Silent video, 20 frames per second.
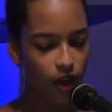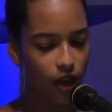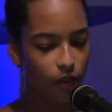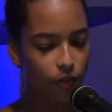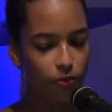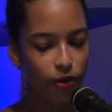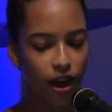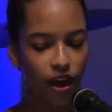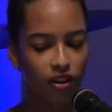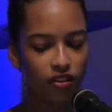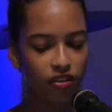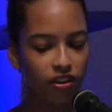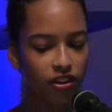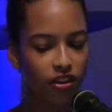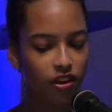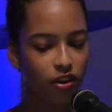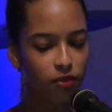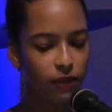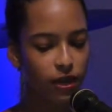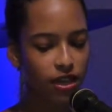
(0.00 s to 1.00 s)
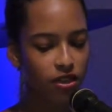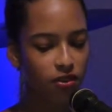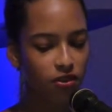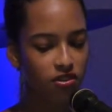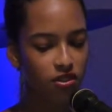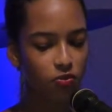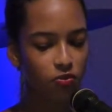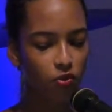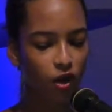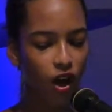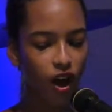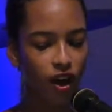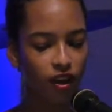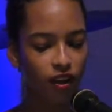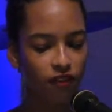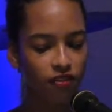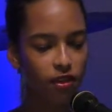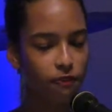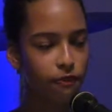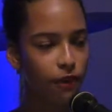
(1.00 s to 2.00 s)
A brown girl may use the rock
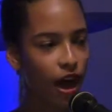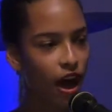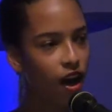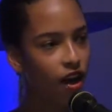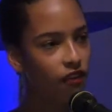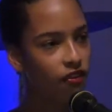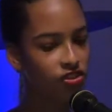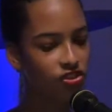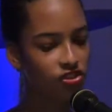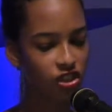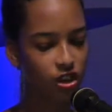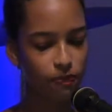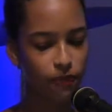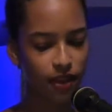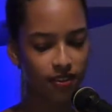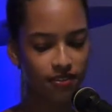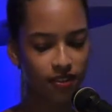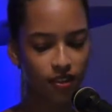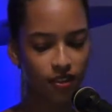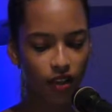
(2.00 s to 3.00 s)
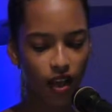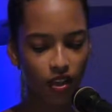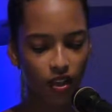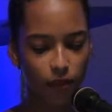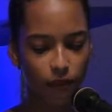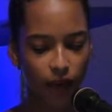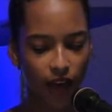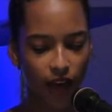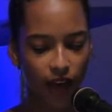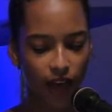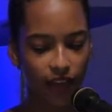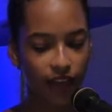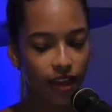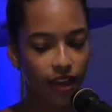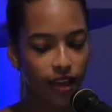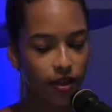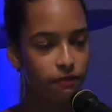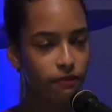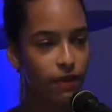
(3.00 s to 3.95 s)
of the bow of a ship as a lullaby,